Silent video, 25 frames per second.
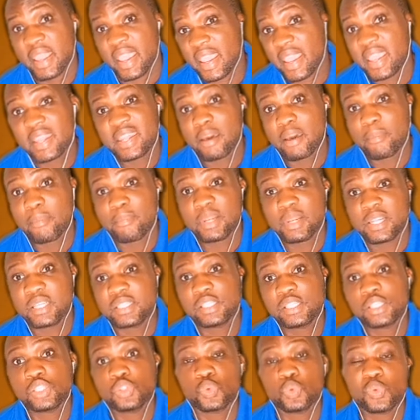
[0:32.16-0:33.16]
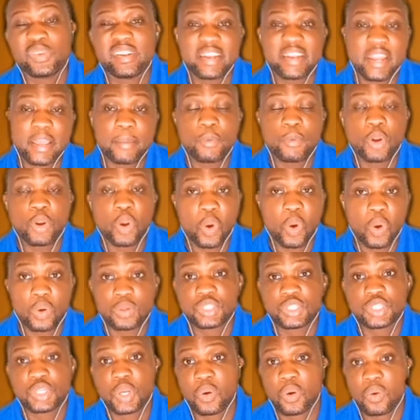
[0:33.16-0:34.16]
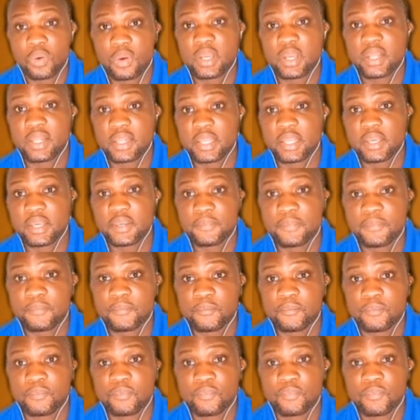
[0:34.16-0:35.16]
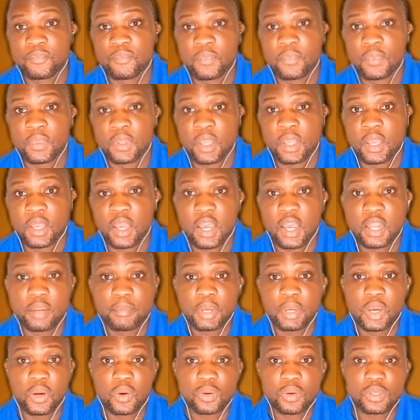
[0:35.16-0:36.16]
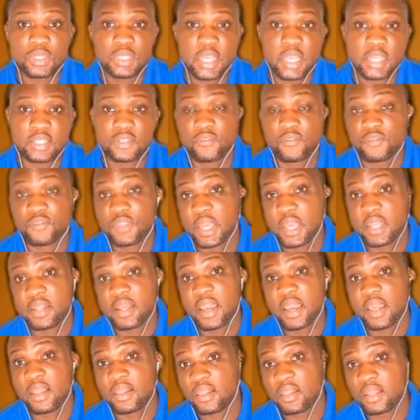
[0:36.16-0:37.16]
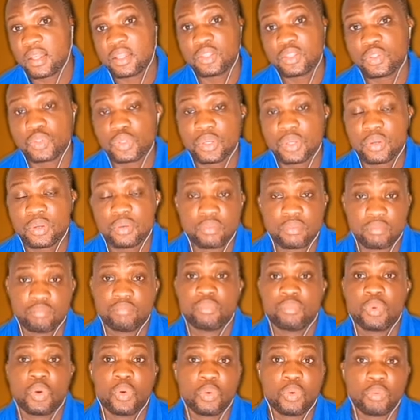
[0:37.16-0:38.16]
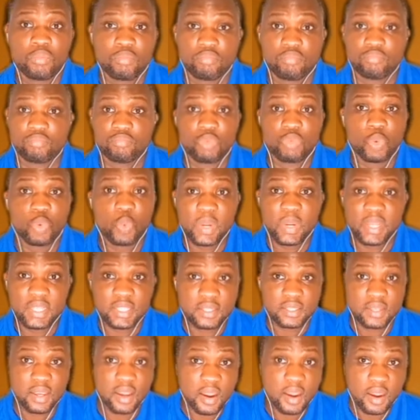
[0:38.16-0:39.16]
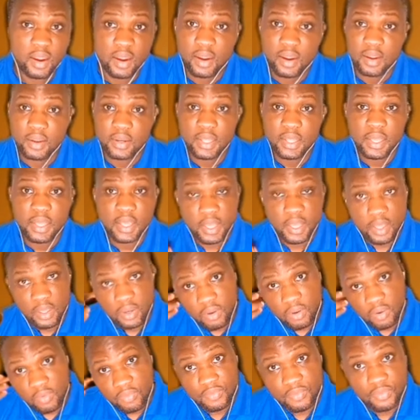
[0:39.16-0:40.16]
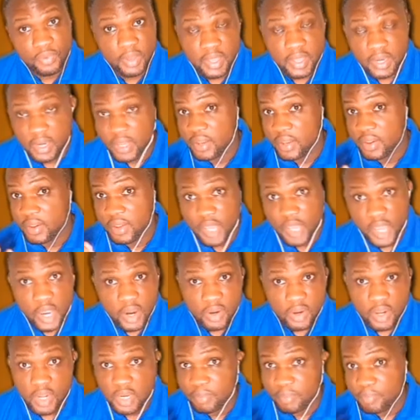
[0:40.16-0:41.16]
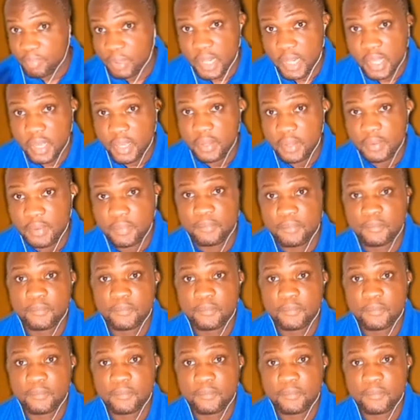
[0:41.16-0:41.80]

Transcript: inability to name chords correctly. And because as of then I learned with the head of the hear and play,